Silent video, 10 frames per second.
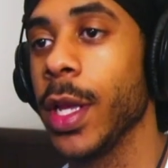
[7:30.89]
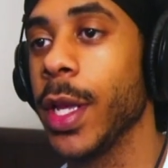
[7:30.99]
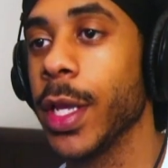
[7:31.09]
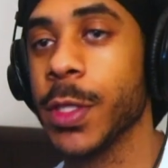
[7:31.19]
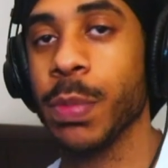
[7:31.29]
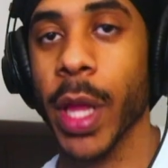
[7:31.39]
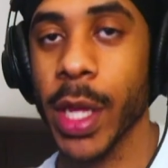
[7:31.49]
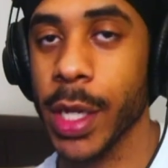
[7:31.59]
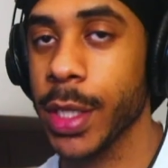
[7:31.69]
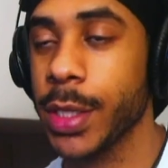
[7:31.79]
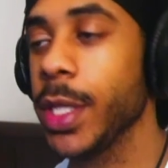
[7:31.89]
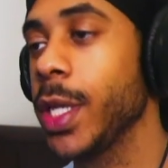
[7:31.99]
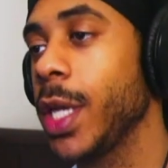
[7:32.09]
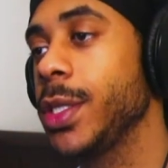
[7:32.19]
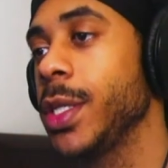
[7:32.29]
explaining this shit,
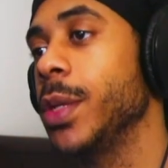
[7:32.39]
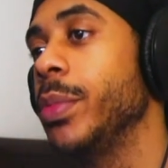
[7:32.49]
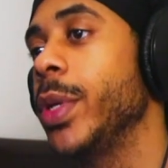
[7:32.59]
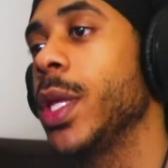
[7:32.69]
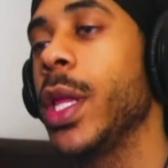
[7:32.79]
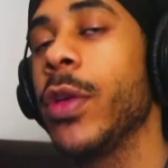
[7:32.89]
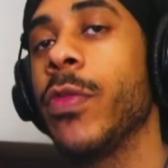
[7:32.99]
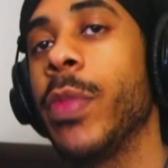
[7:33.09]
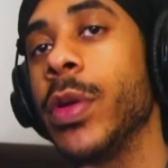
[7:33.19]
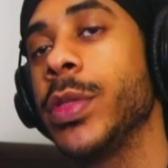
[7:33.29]
y'all should have been left, bro.